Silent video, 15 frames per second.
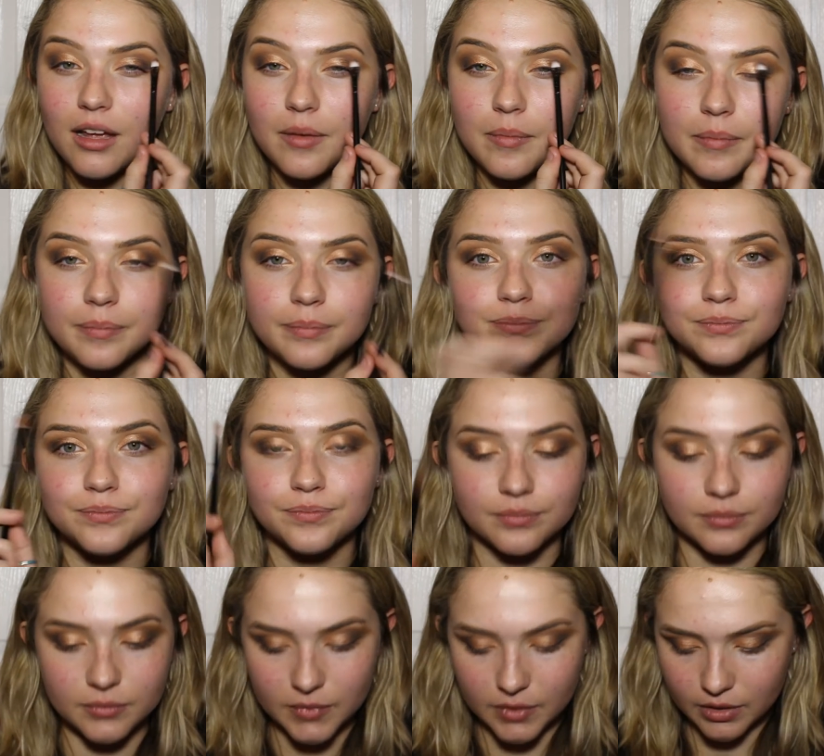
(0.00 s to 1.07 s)
um,
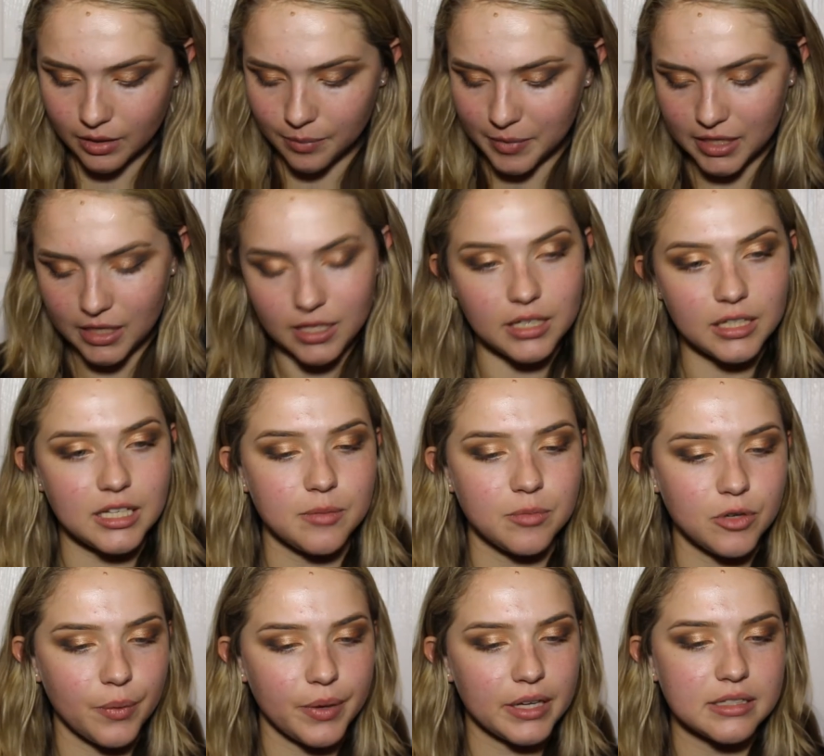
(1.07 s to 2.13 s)
let me keep
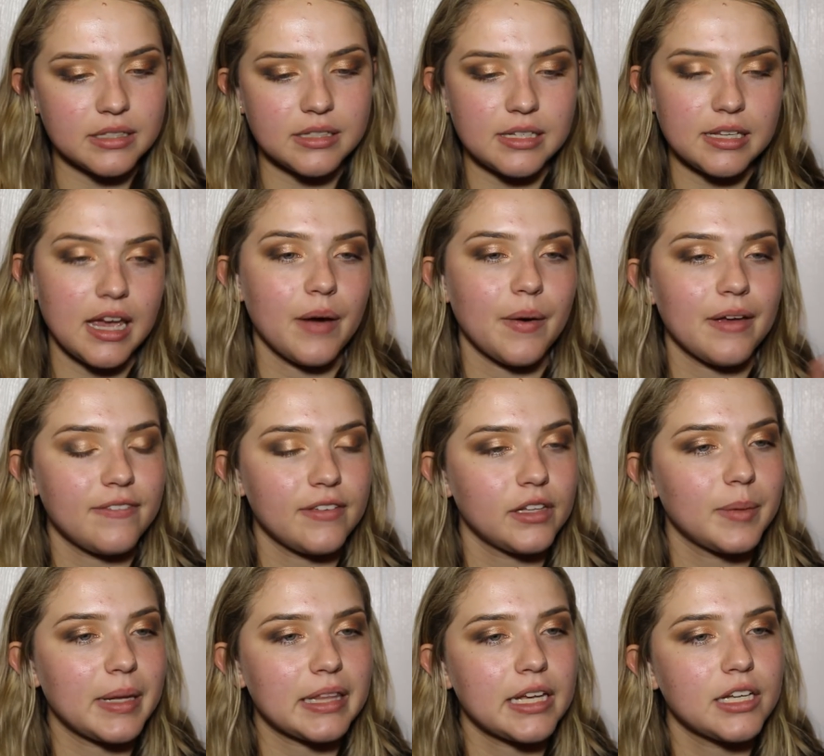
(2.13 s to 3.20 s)
going and see how I feel
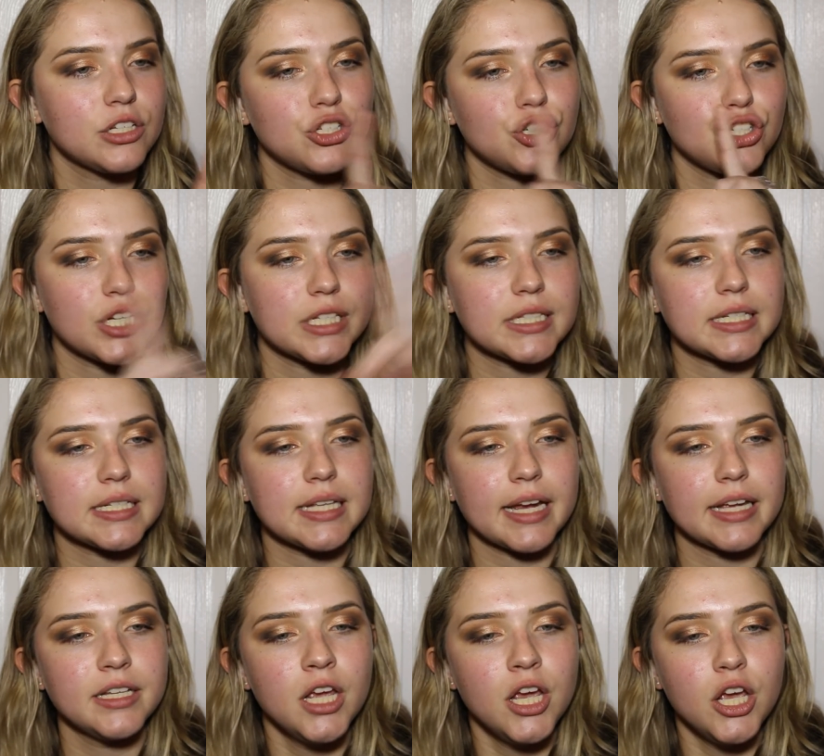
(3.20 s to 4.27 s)
about that in just a
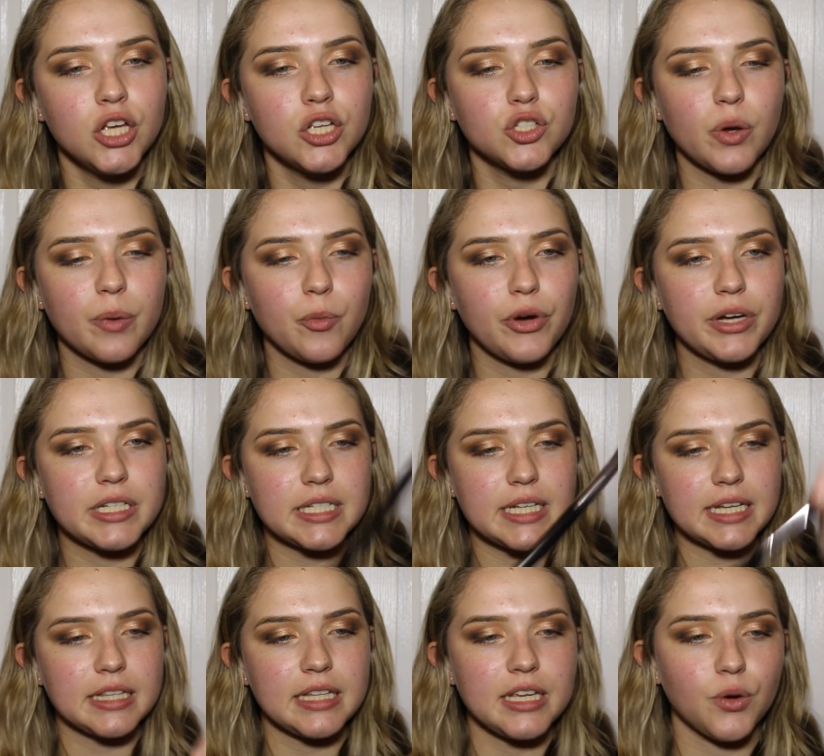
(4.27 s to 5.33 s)
second. So I'm going to
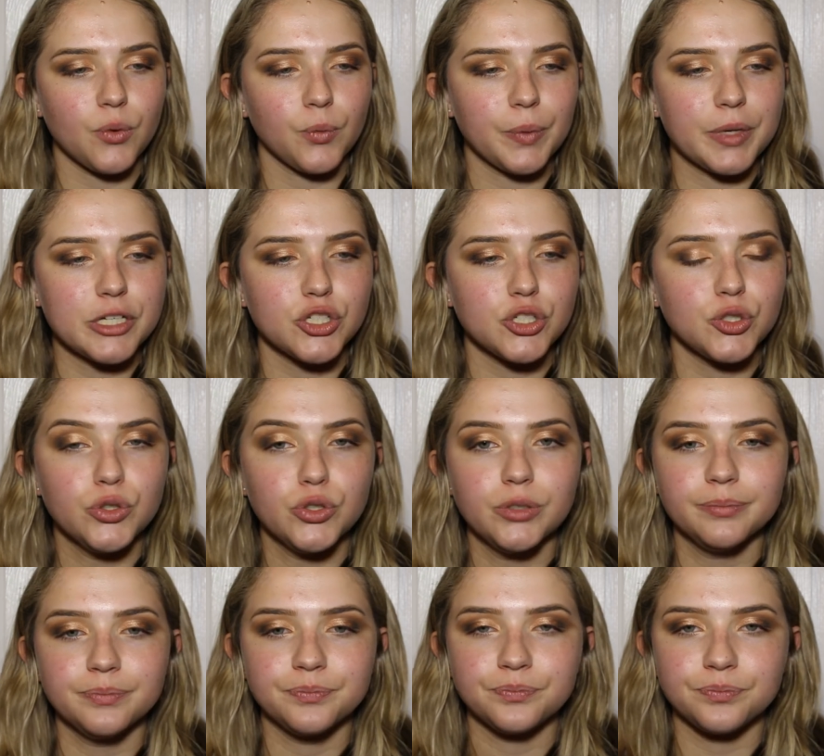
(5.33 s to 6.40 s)
take the
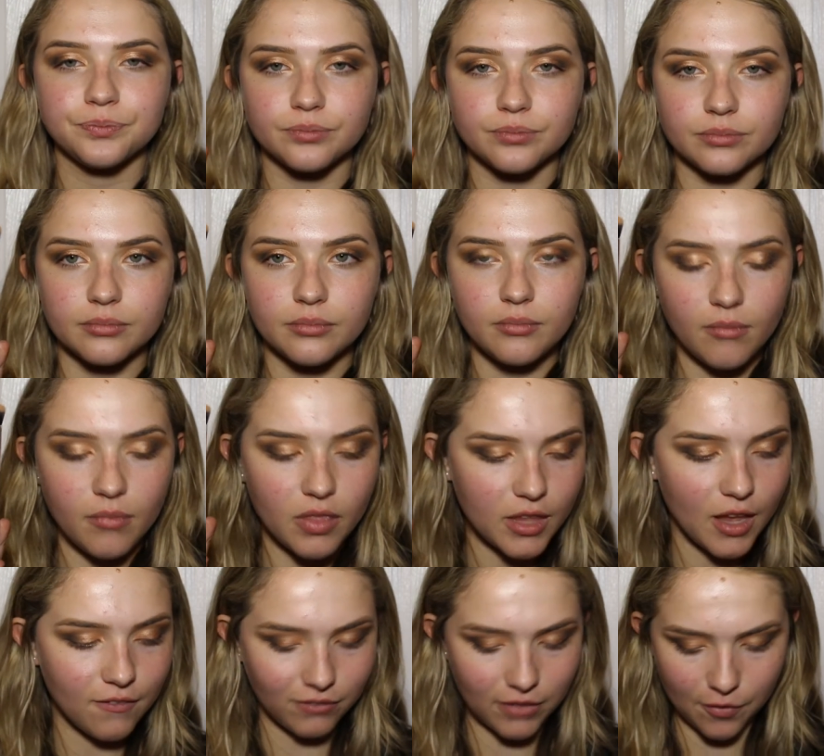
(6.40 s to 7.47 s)
original
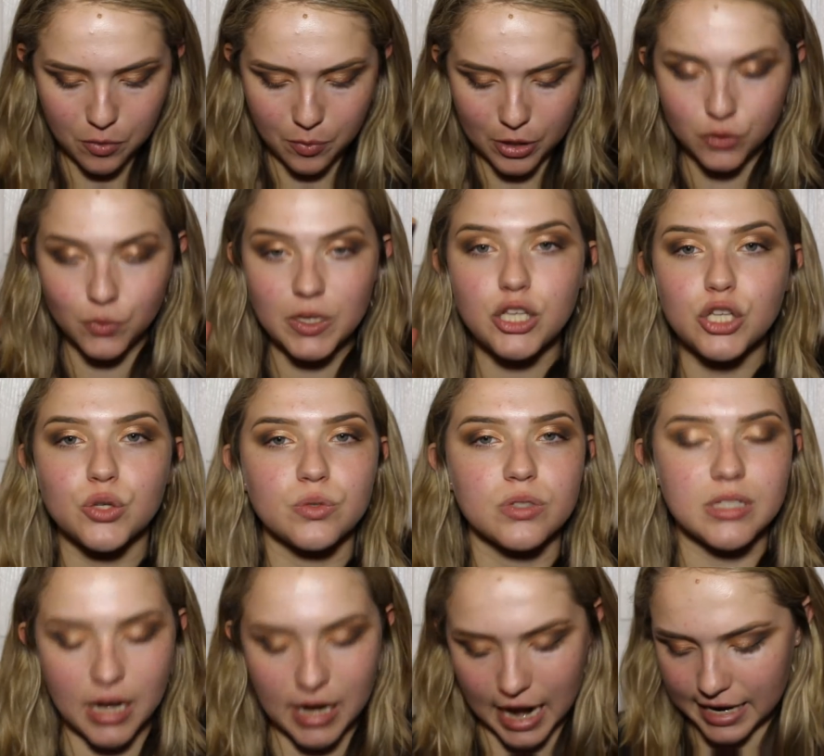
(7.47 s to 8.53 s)
fluffy brush we
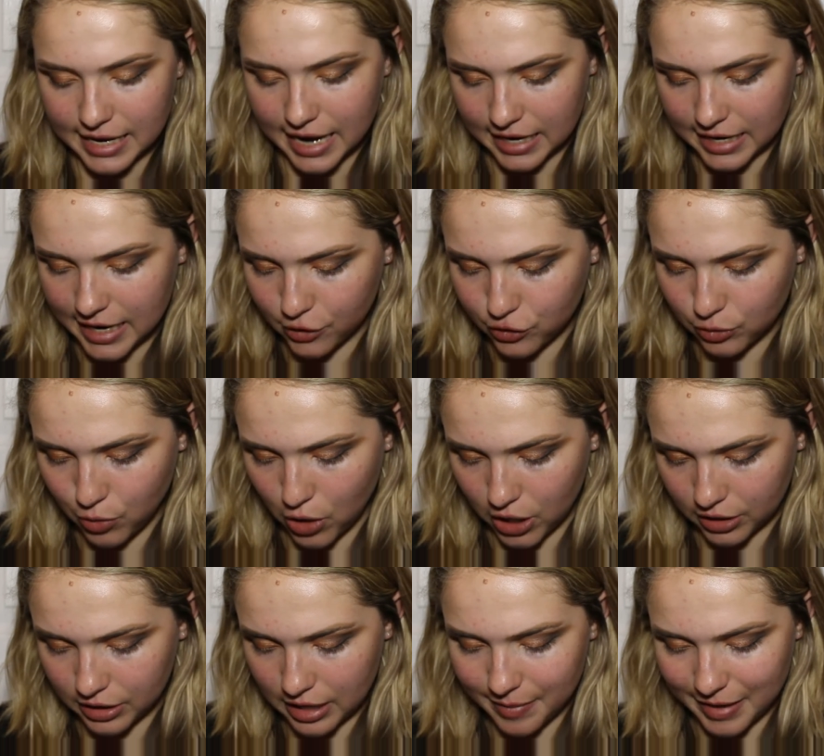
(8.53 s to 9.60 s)
used, not adding any extra
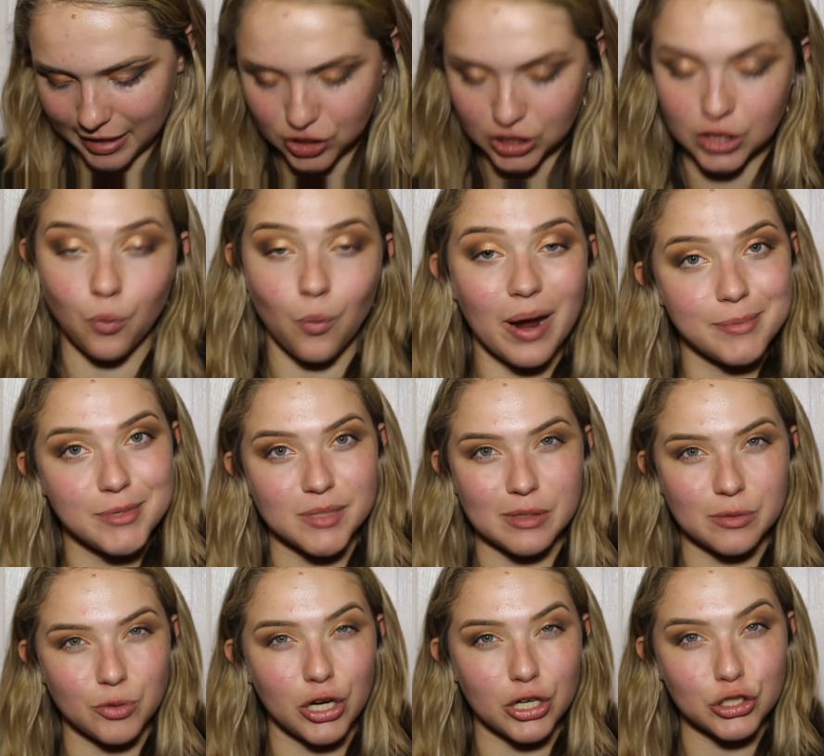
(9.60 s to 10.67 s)
product. I'm actually going to wipe some
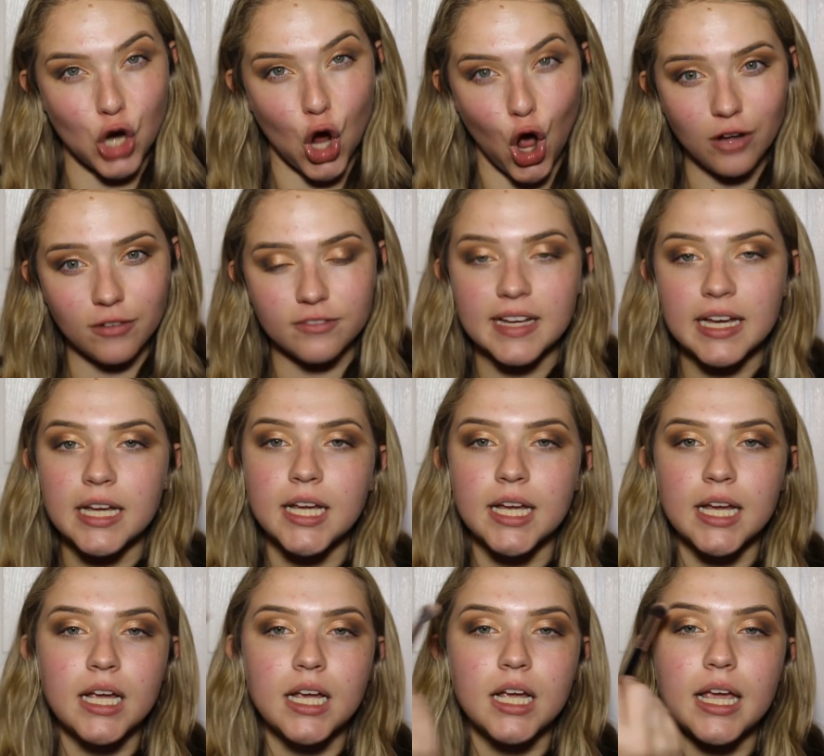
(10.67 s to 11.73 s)
of the product off
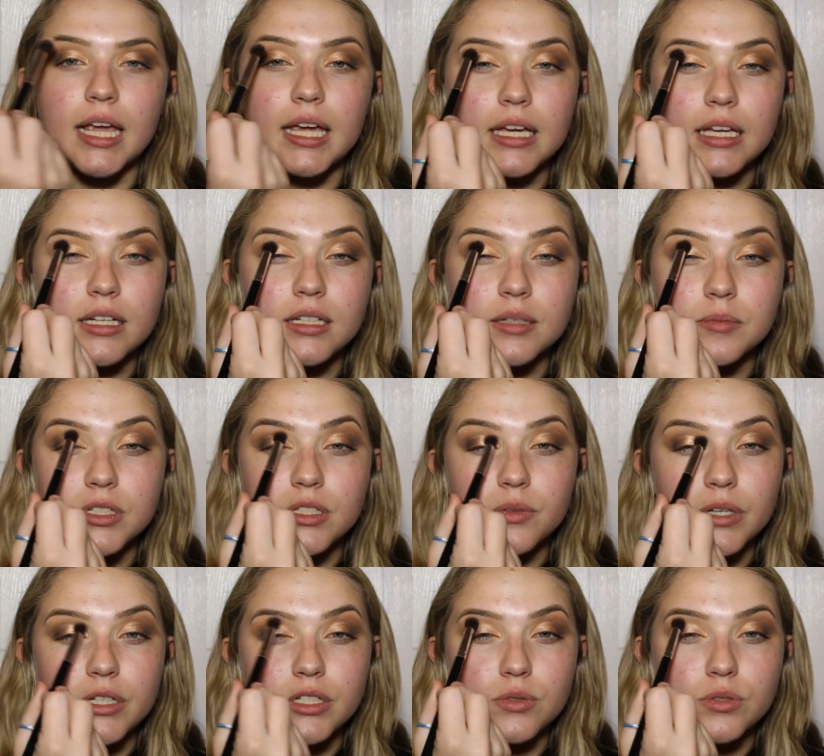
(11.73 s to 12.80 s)
and I'm just
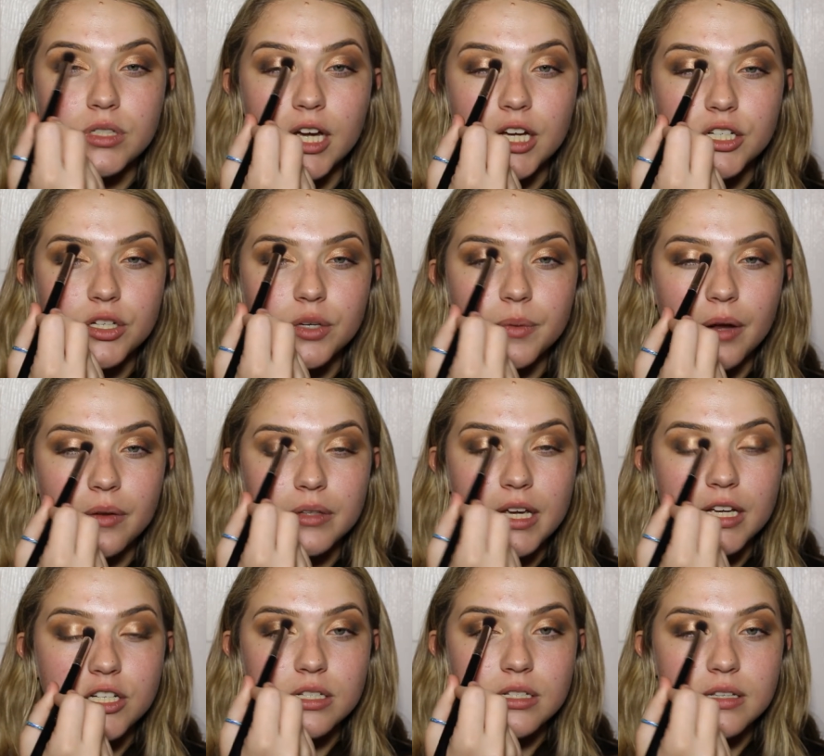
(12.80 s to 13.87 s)
going to touch around the
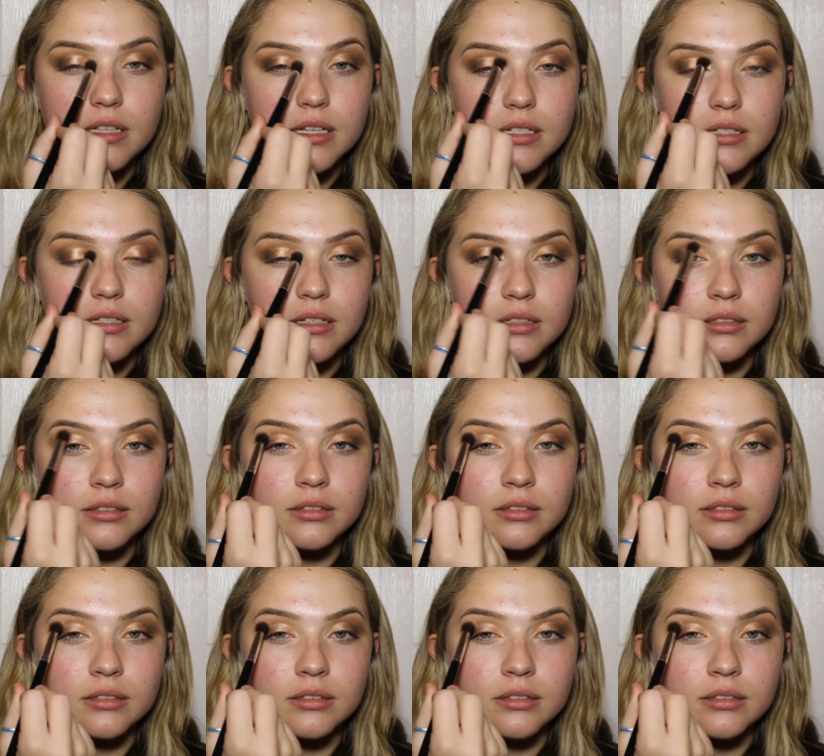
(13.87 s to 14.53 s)
edges of this.